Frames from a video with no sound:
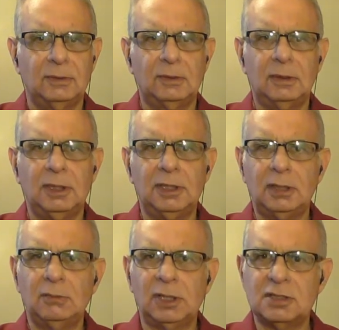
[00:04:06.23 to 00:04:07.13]
And then
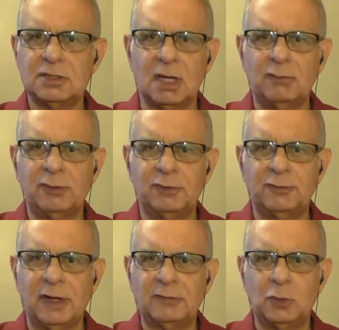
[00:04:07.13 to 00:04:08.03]
when it's time for the
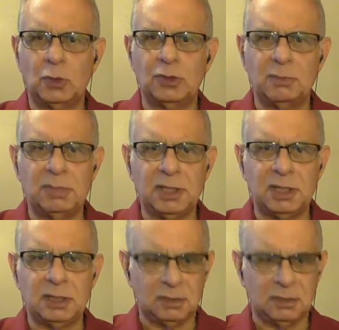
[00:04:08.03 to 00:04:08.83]
5 chord, the B,